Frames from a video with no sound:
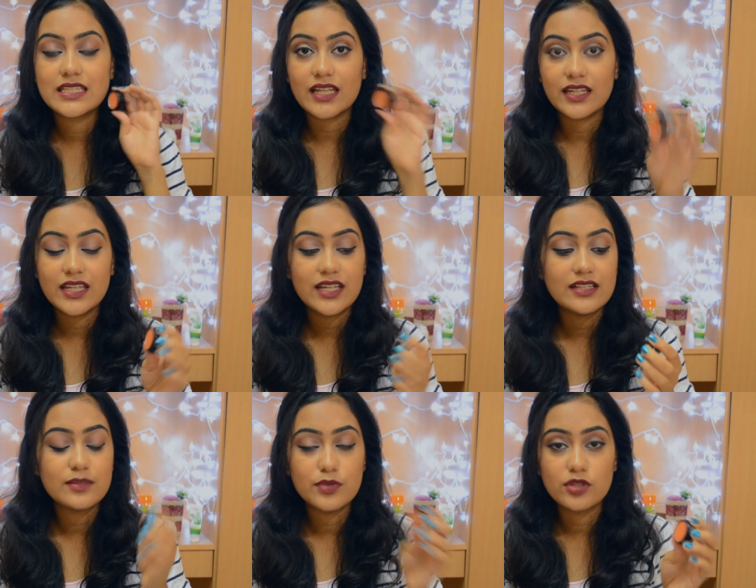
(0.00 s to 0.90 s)
stunning
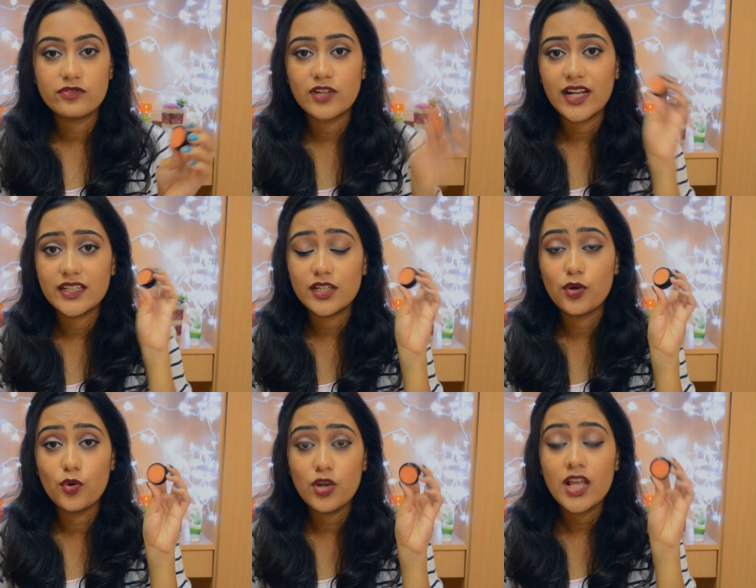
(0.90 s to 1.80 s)
it's beautiful i did a
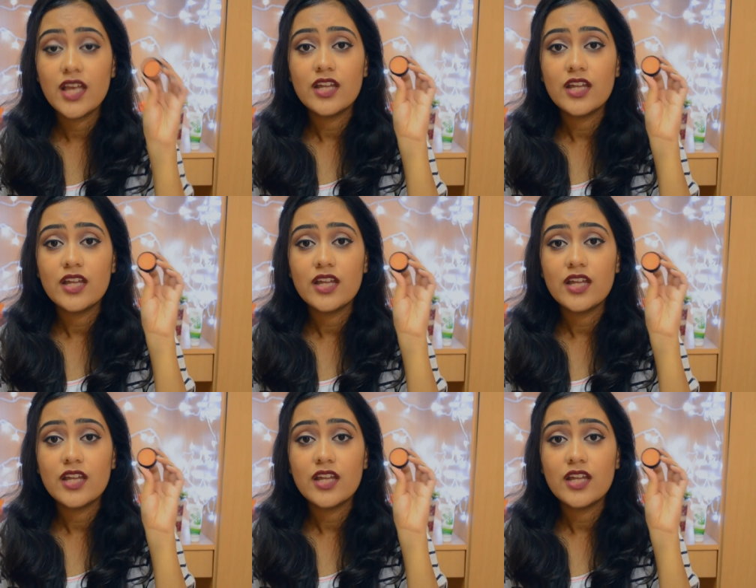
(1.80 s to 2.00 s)
whole